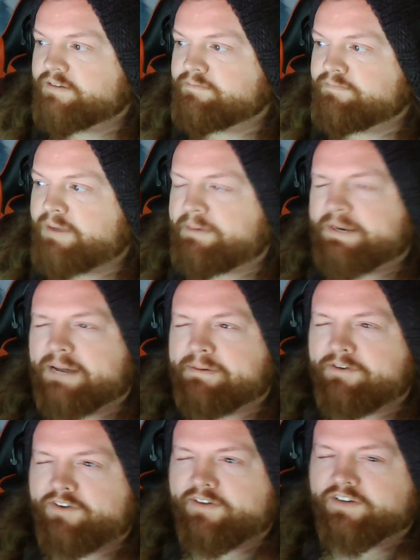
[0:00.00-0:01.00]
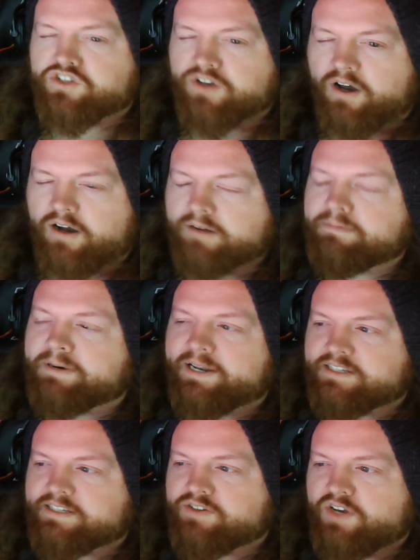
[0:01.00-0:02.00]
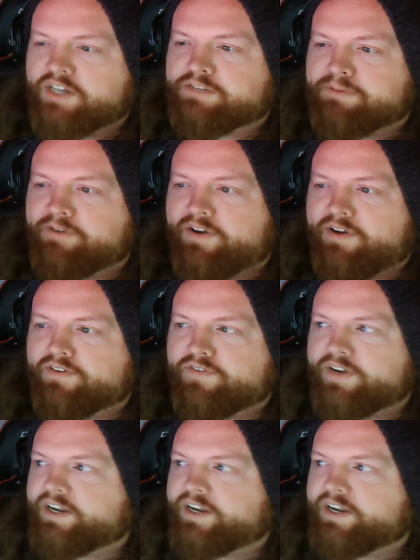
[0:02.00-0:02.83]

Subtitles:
Maybe not my favorite song, but it's my favorite video.